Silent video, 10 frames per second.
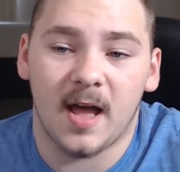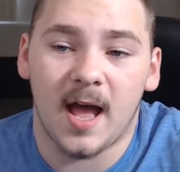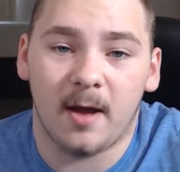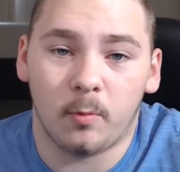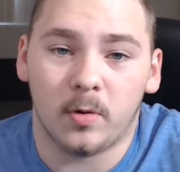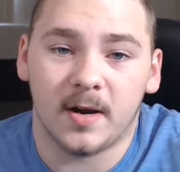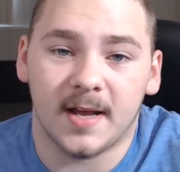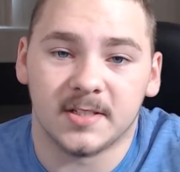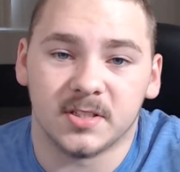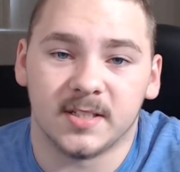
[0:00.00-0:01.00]
I
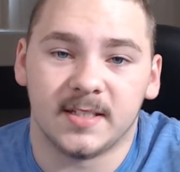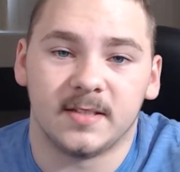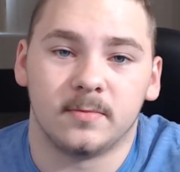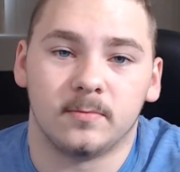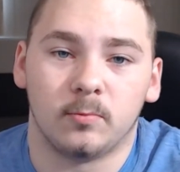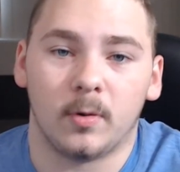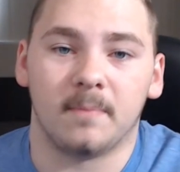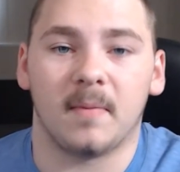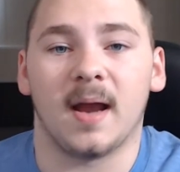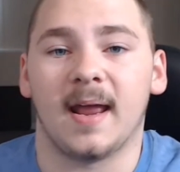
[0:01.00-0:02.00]
wouldn't
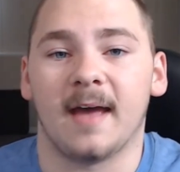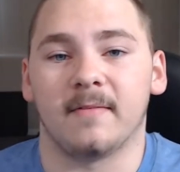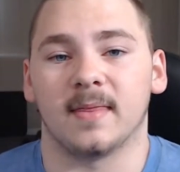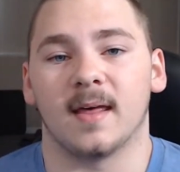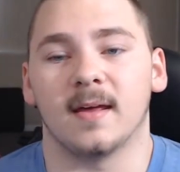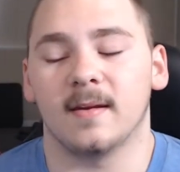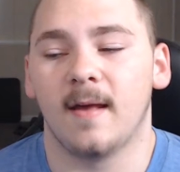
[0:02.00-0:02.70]
mind having that.